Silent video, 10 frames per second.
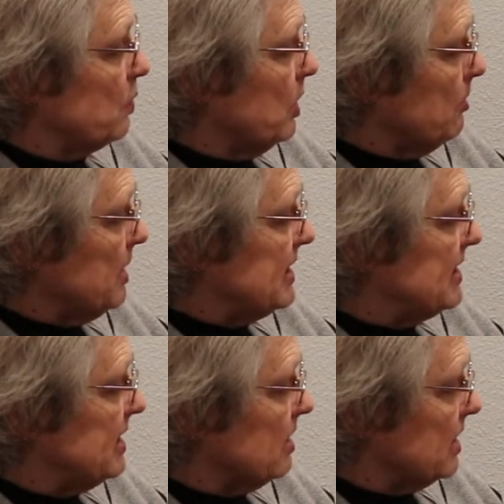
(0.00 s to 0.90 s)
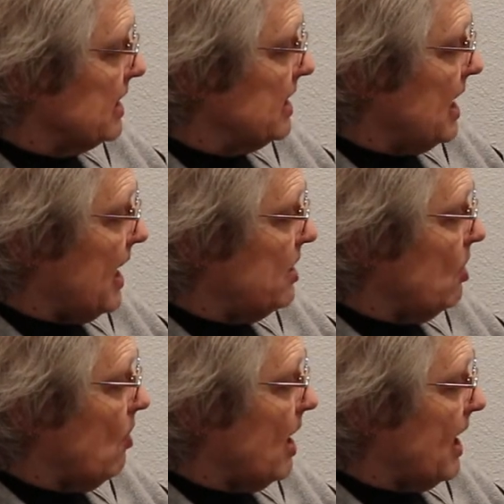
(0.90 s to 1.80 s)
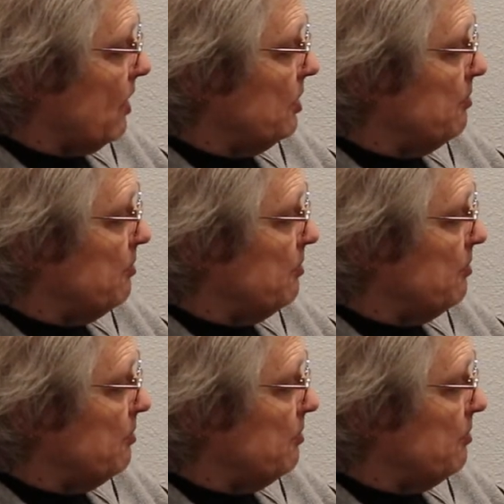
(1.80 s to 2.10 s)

Wilma still did not know how to